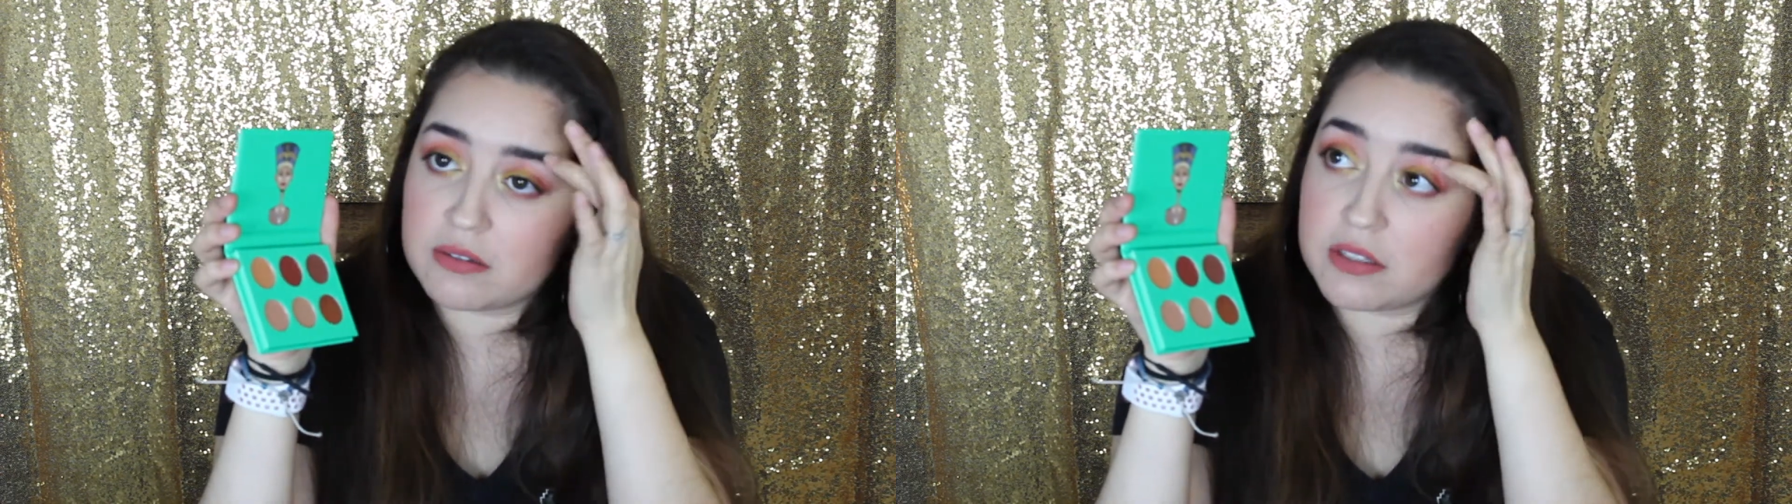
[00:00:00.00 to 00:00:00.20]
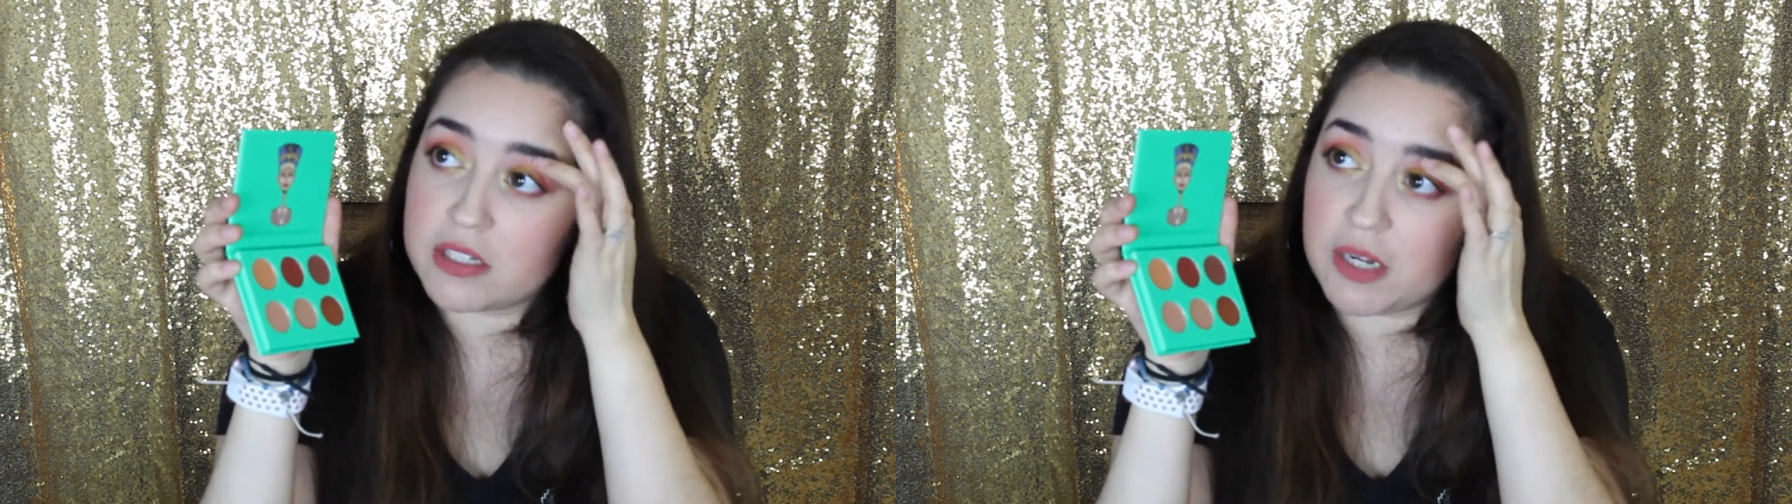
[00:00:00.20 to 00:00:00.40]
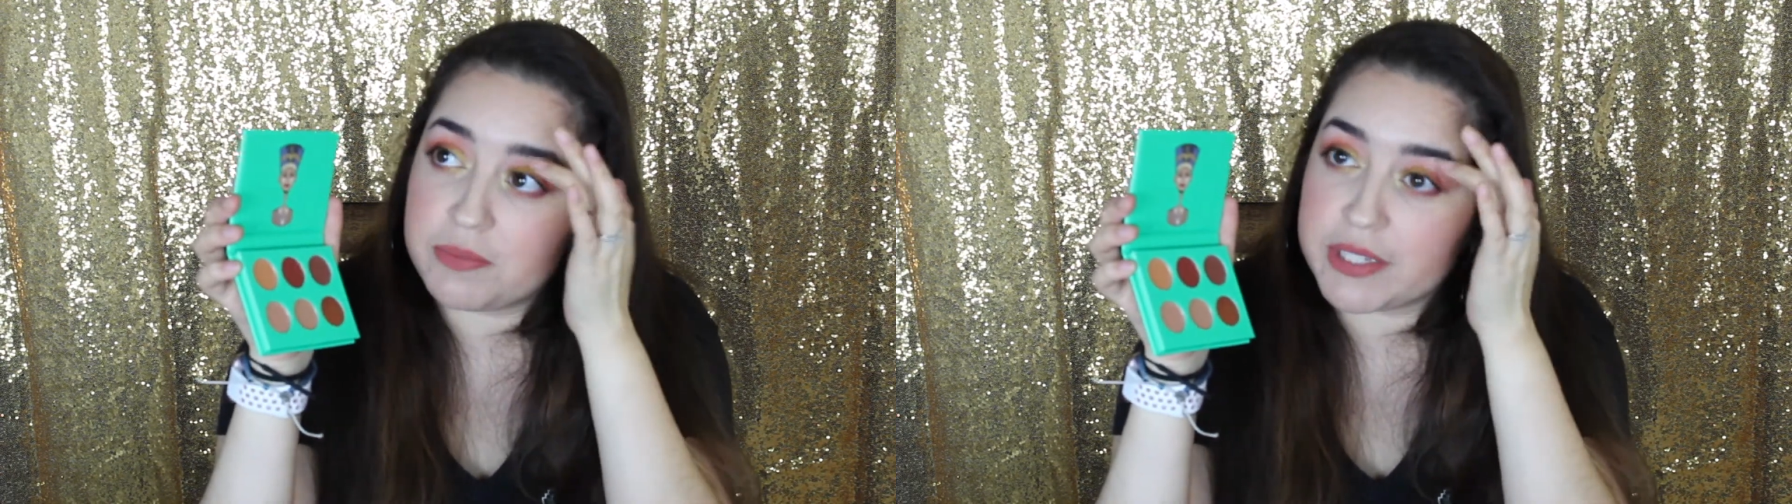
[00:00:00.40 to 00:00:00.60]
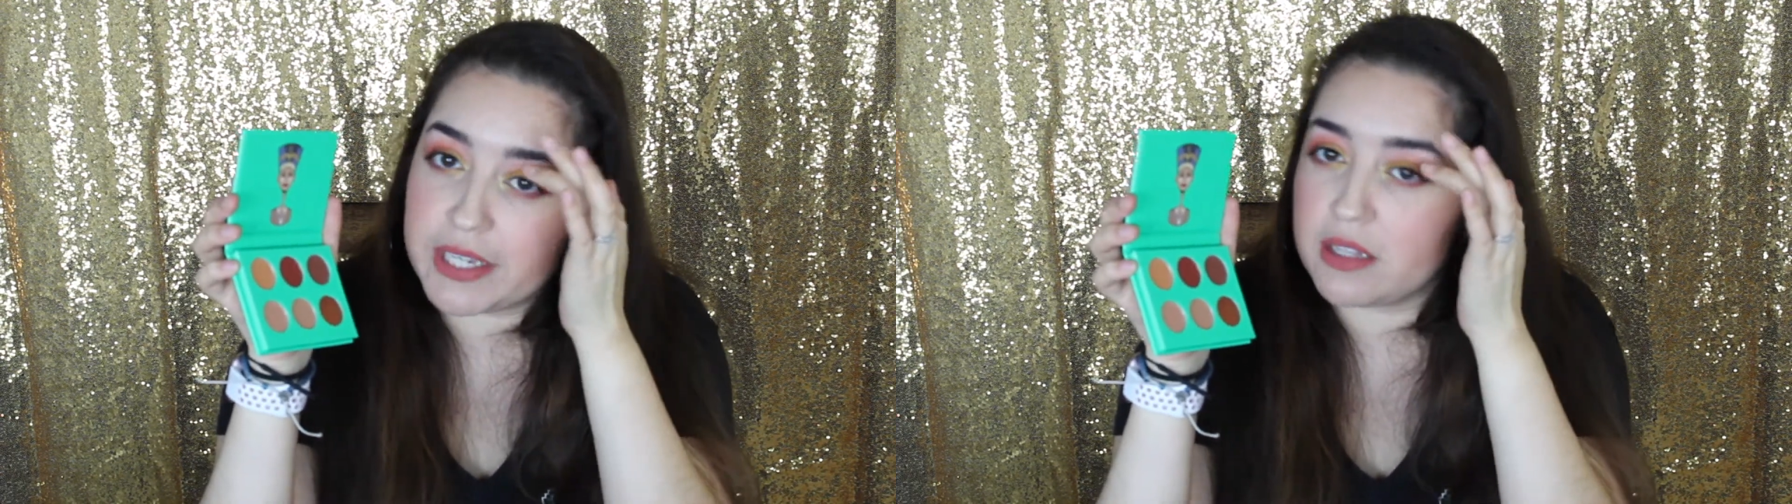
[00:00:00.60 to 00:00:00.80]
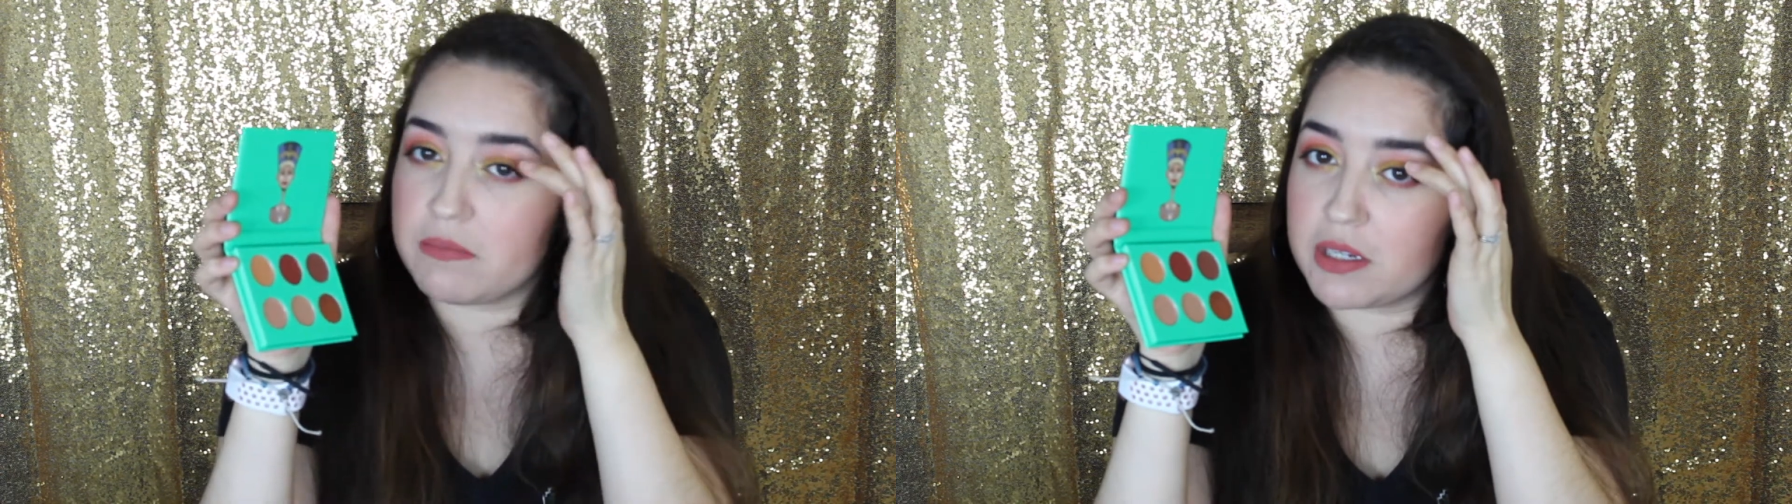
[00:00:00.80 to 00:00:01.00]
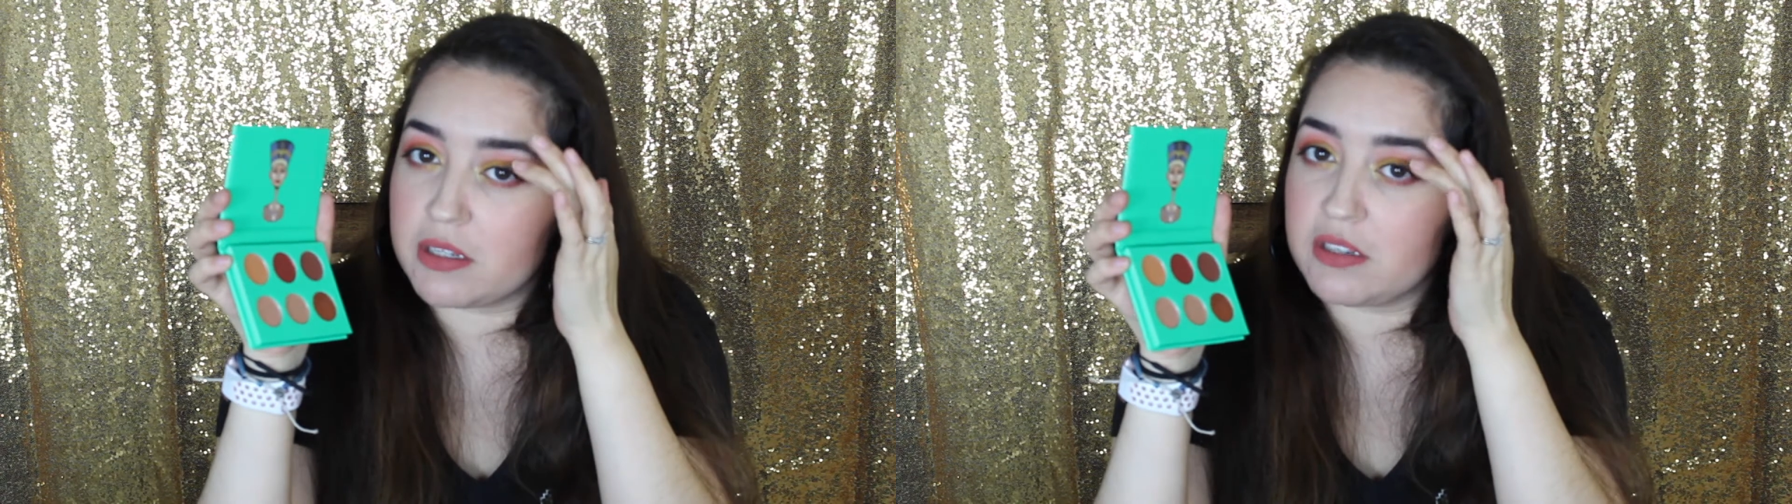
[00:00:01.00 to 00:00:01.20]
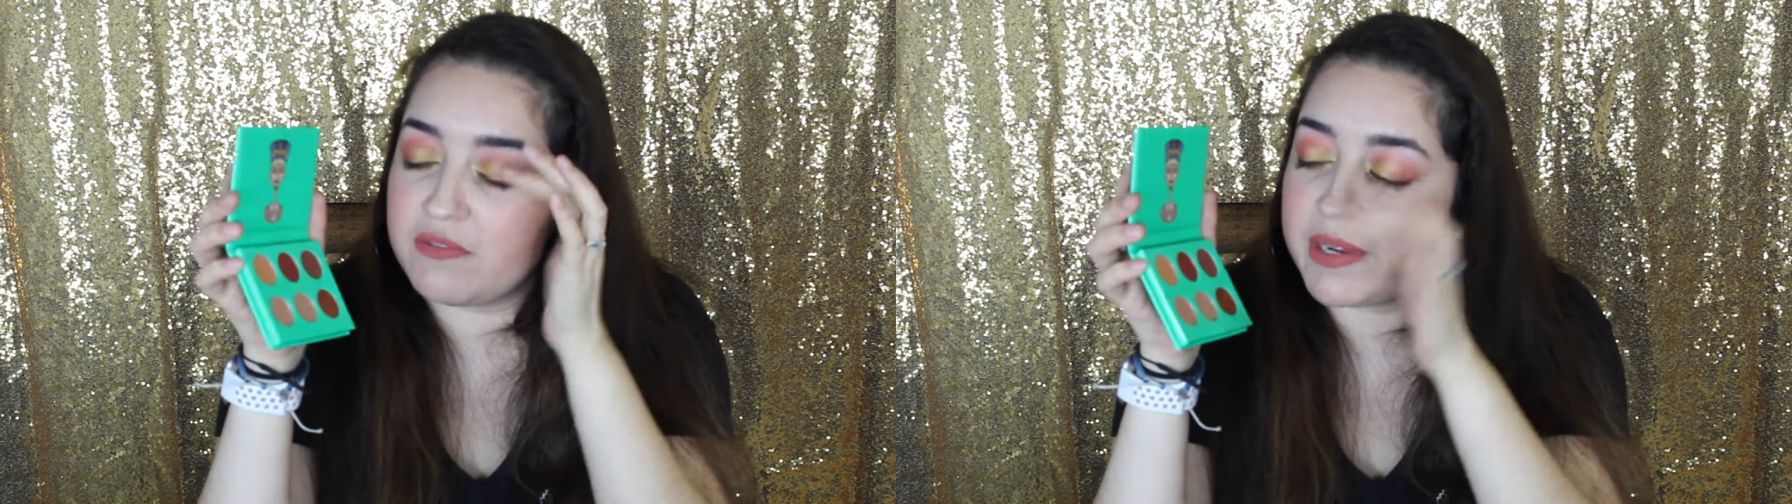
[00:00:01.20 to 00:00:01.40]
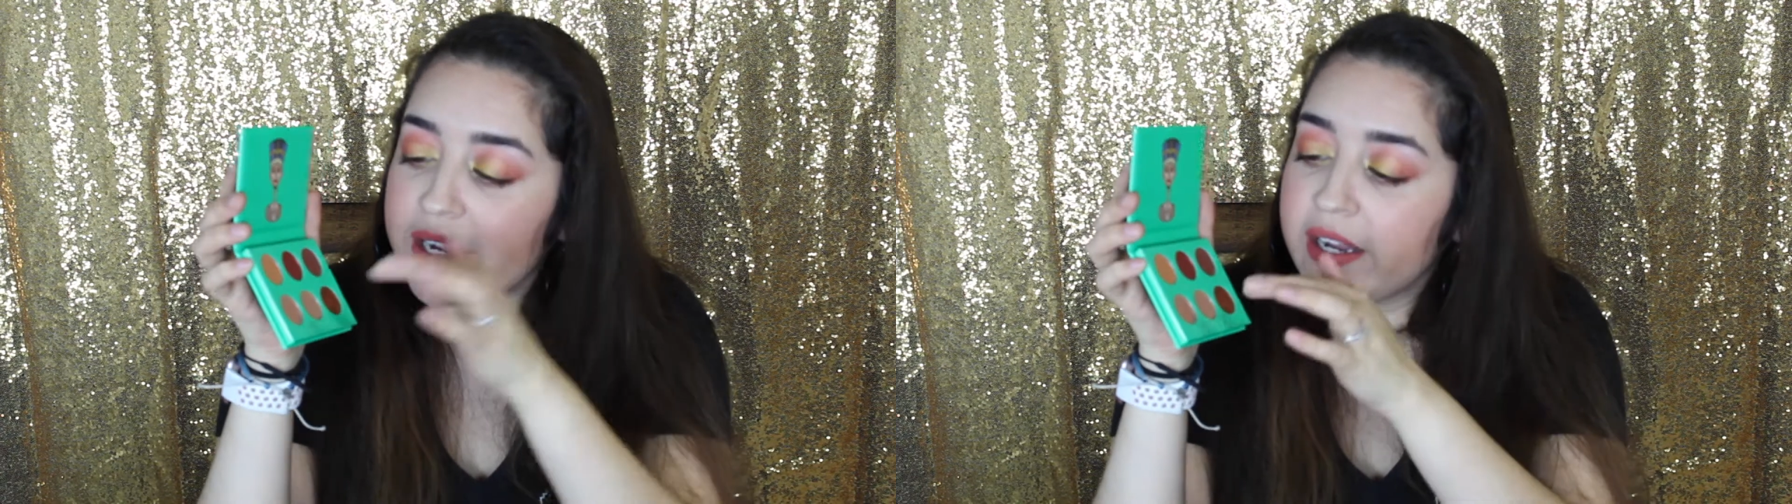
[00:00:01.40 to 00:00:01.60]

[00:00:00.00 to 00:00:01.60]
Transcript: stopped like in the middle of my